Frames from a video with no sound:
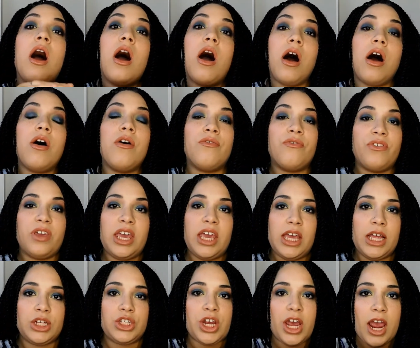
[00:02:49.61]
of
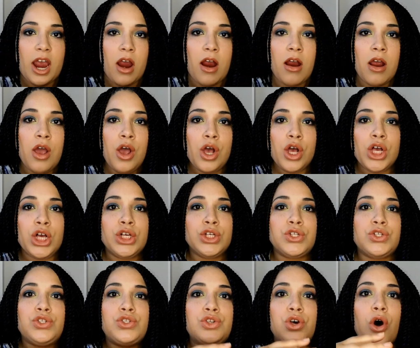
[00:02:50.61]
each hair.
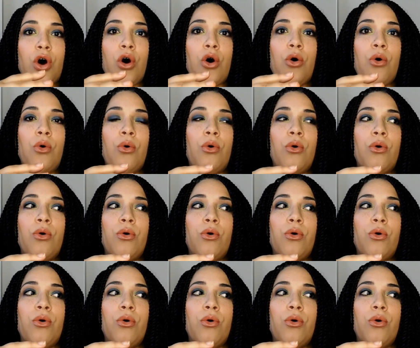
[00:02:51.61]
So